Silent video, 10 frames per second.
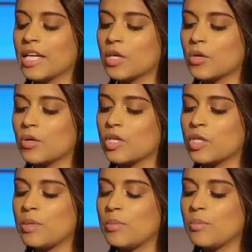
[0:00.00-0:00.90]

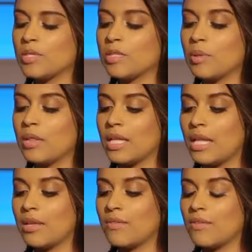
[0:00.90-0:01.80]
encourage people to
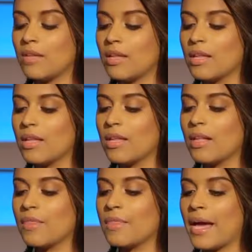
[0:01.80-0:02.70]
believe
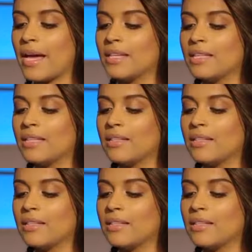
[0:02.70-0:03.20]
that